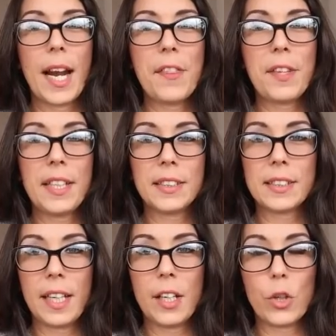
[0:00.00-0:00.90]
and I think
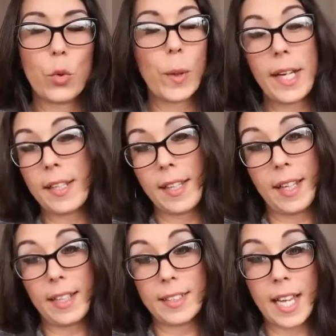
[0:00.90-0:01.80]
it's a great
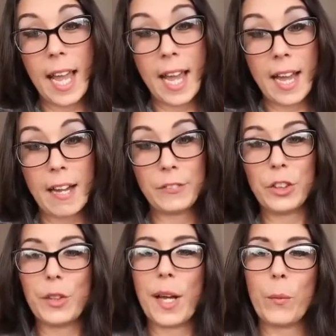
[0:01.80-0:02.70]
thing to
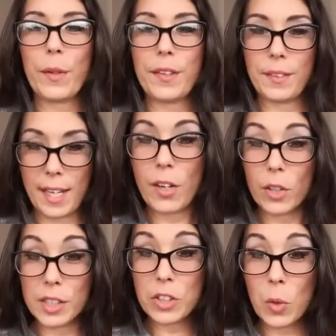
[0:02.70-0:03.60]
have, so that when they
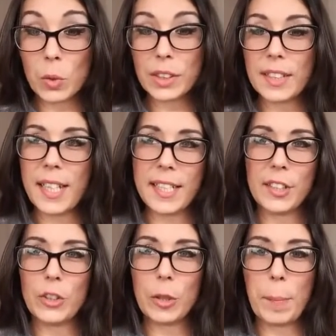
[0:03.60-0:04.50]
are adults and they
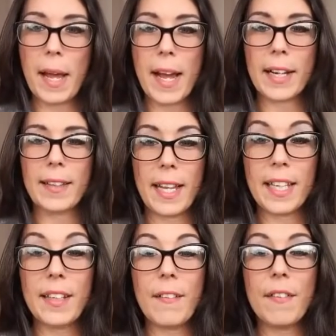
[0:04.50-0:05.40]
can look back, they
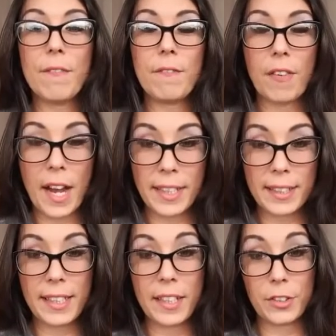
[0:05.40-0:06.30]
can
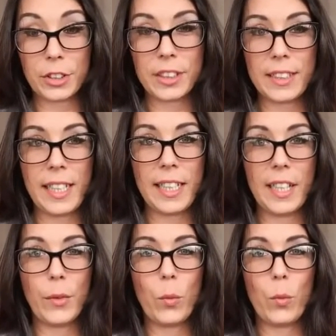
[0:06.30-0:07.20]
finally
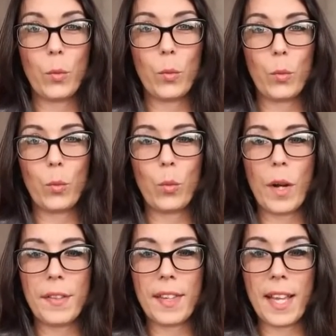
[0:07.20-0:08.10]
understand
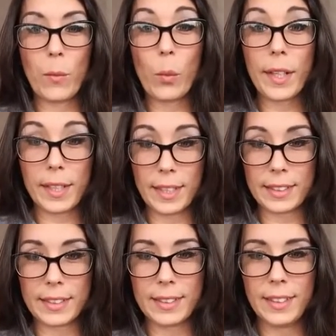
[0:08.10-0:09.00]
what they
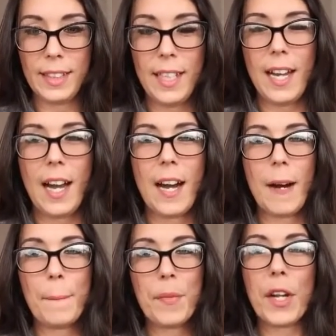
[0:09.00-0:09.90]
witnessed.
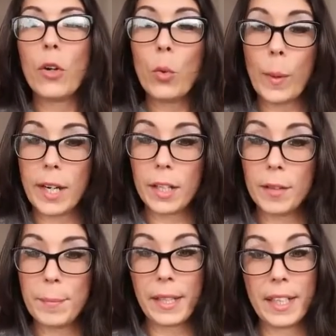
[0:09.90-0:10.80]
Um, they're
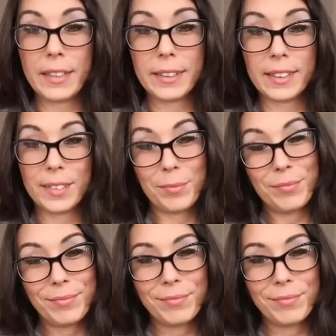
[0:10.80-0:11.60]
aware because,